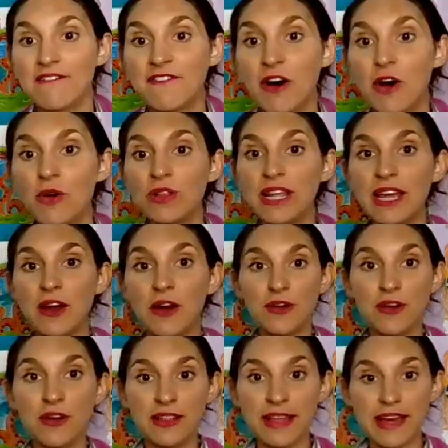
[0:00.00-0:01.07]
folio
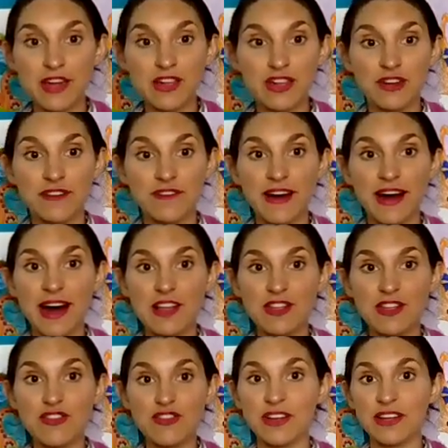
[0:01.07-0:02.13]
collection of art
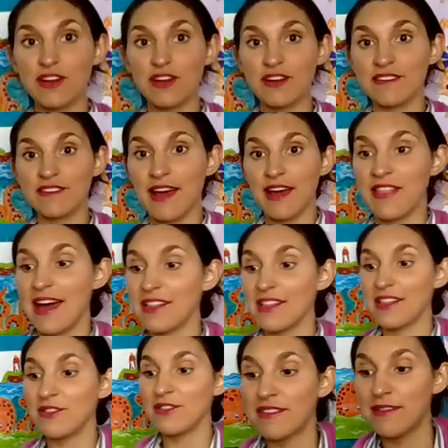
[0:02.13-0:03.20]
during lockdown.
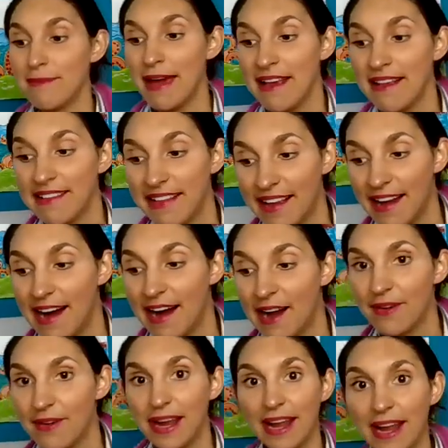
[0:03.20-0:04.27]
That looks amazing,
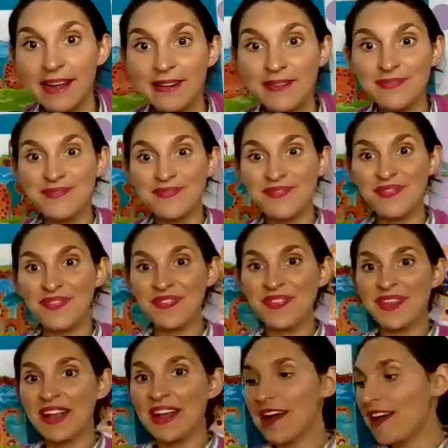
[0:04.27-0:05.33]
Ari.
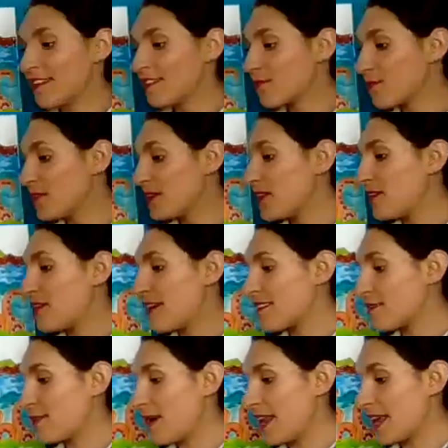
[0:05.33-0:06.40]
It's a really
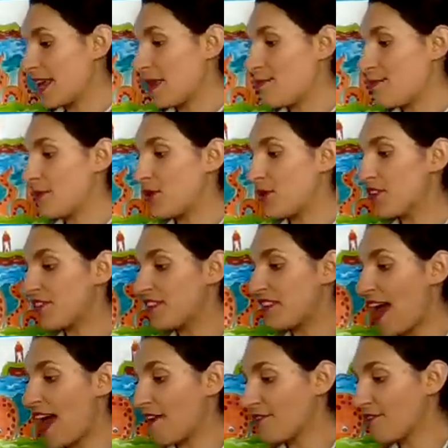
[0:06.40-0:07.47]
nice way to keep it all safe.